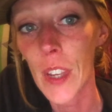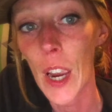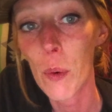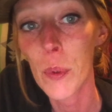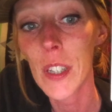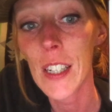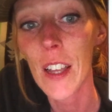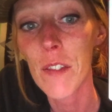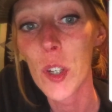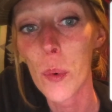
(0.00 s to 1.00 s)
I really
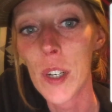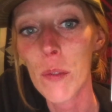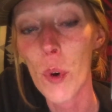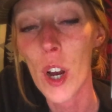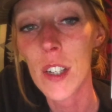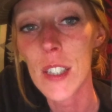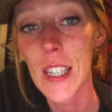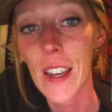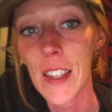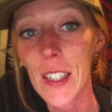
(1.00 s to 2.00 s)
love the Queen of Wands.
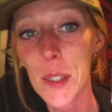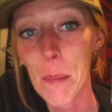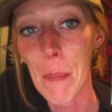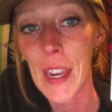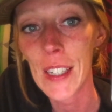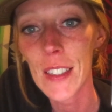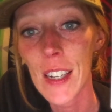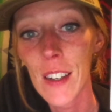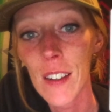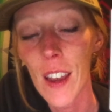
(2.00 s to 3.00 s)
I think it's
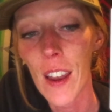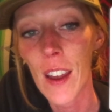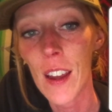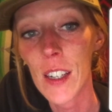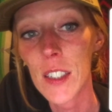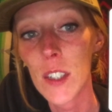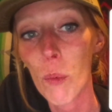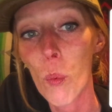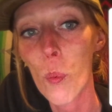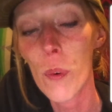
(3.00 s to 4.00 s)
amazing. And
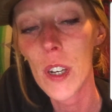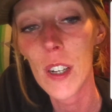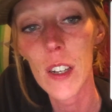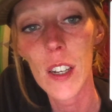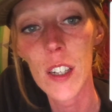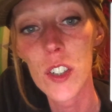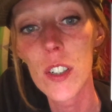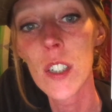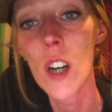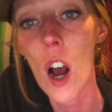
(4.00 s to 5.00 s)
it's
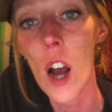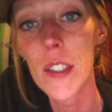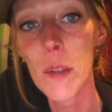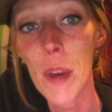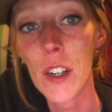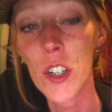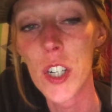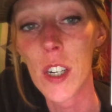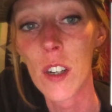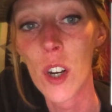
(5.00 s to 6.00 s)
just an awesome
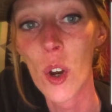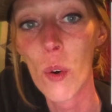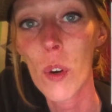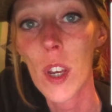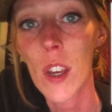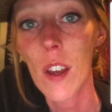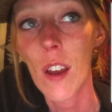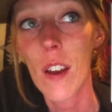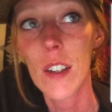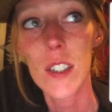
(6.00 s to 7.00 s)
energy, you know,
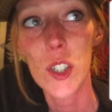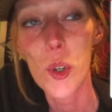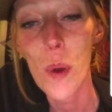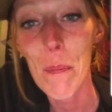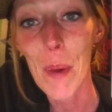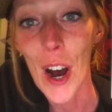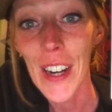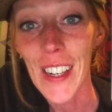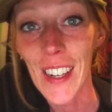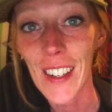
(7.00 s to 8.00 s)
to
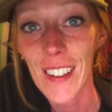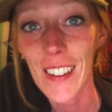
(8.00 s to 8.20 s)
embody.